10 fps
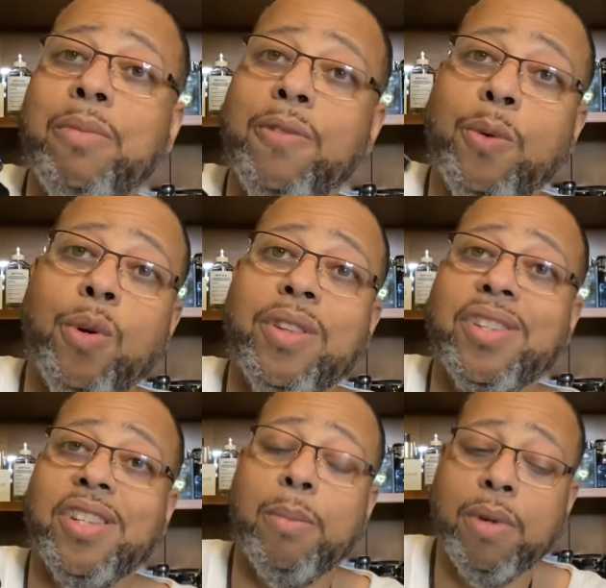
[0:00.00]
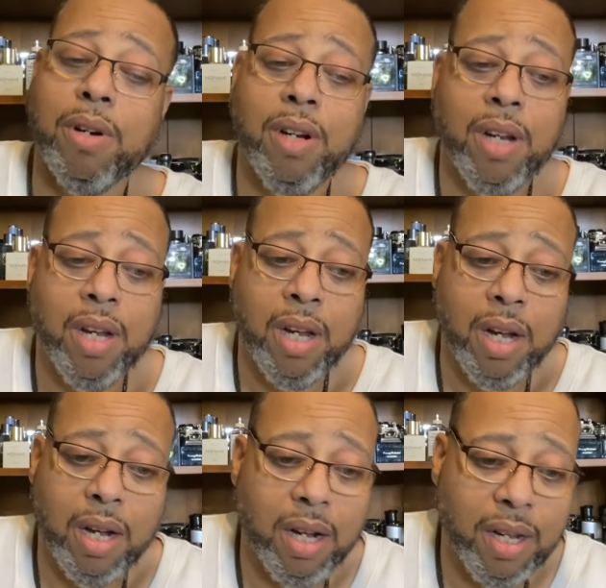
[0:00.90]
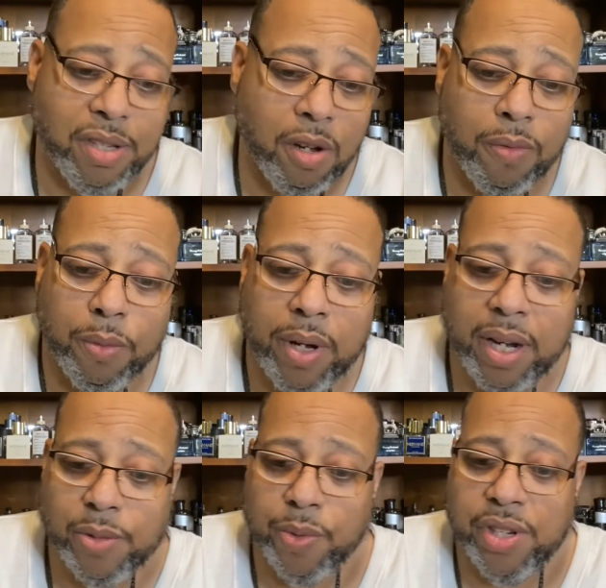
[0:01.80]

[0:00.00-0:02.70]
before the summer is over with us.